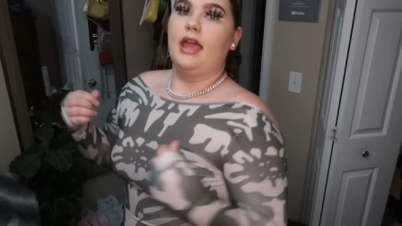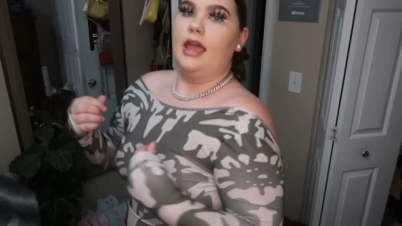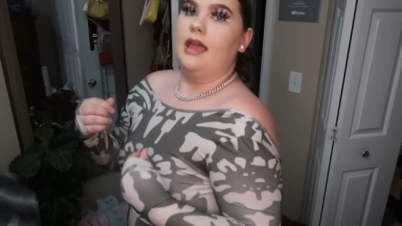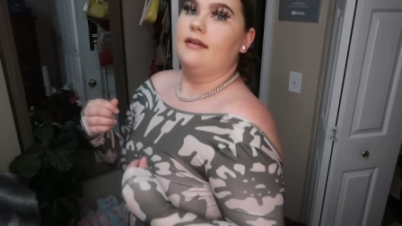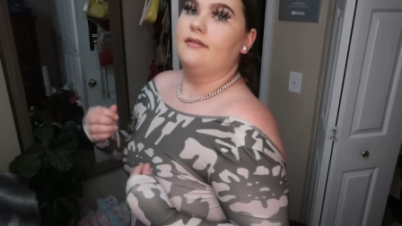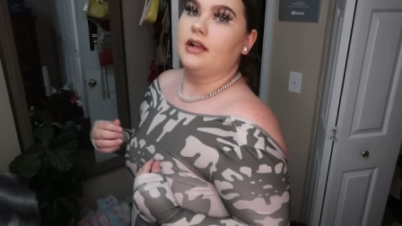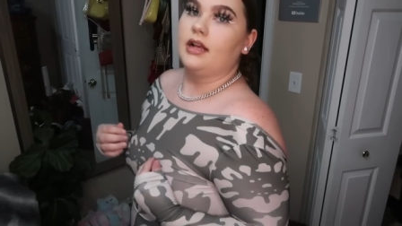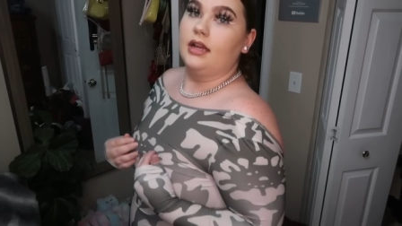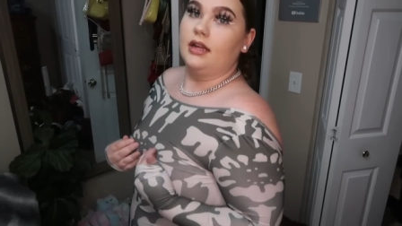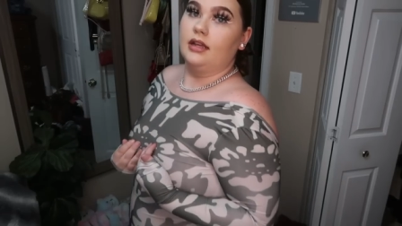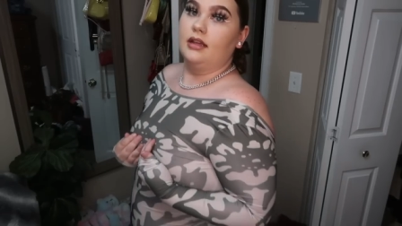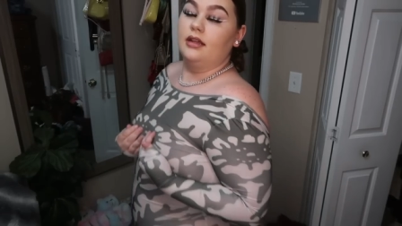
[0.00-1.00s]
it. Ava
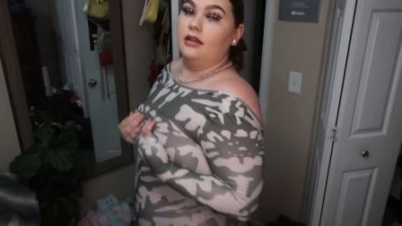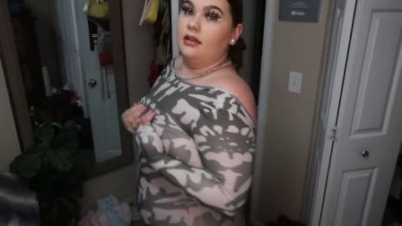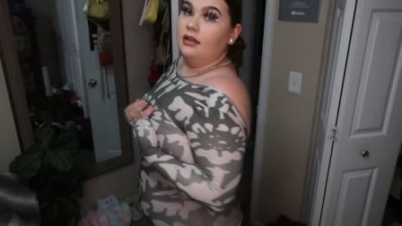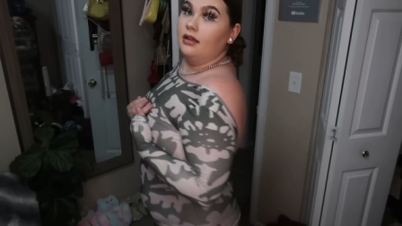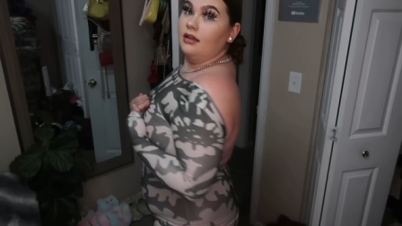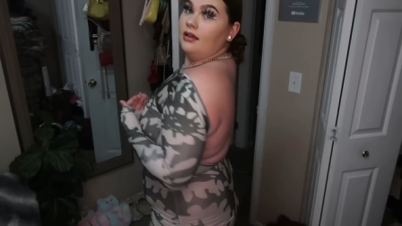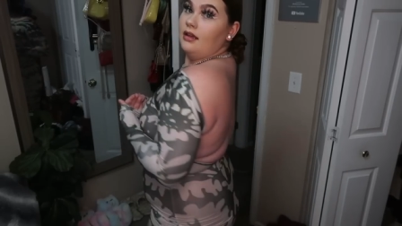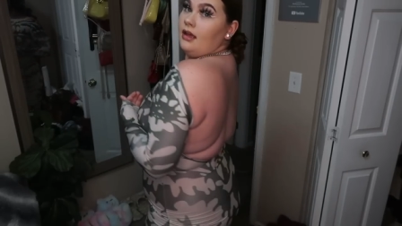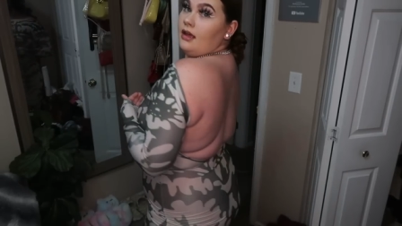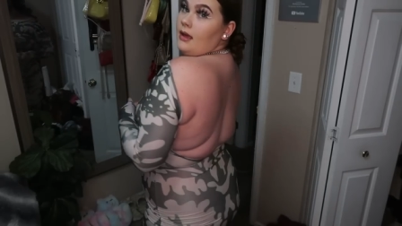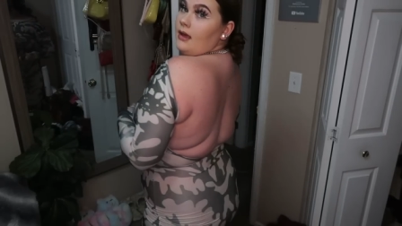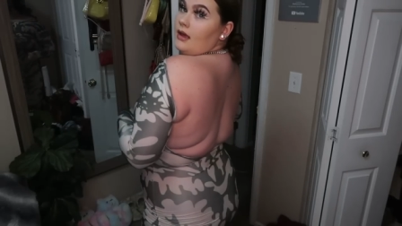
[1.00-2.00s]
cut it.
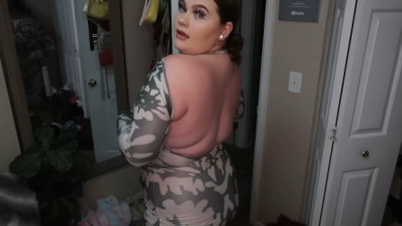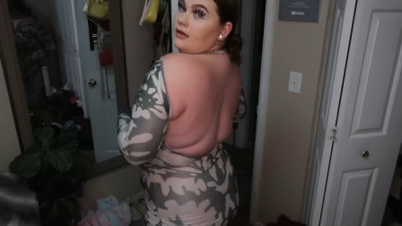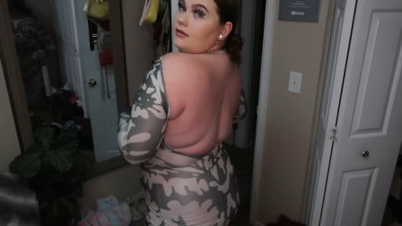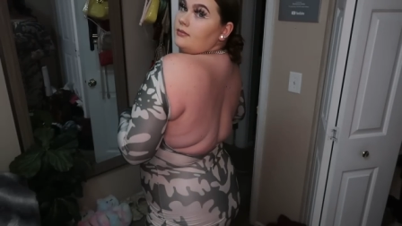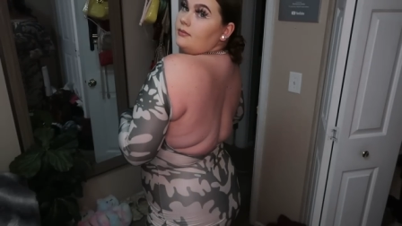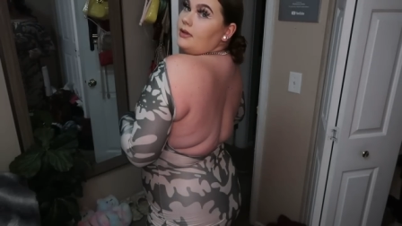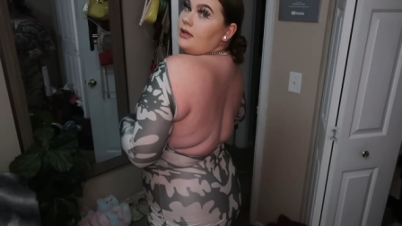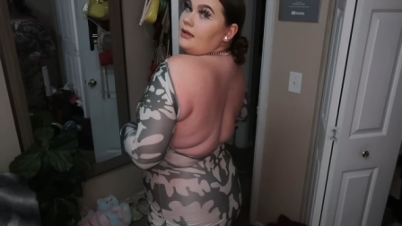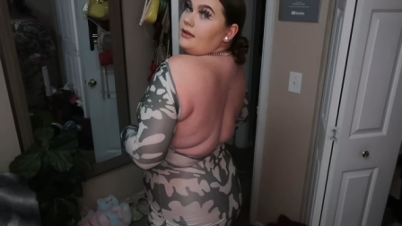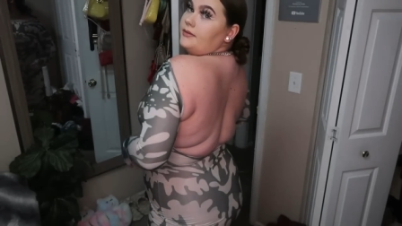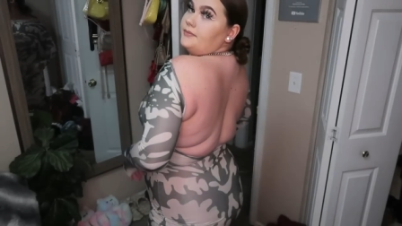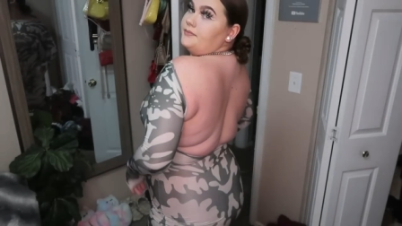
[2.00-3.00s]

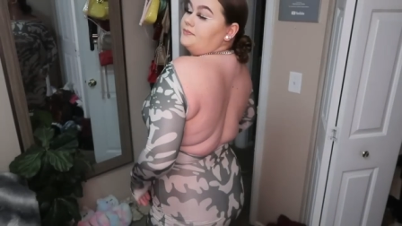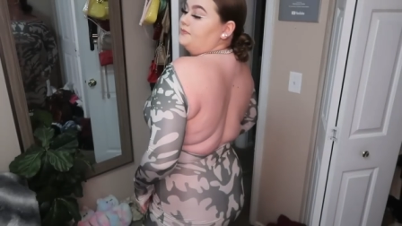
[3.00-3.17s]
But.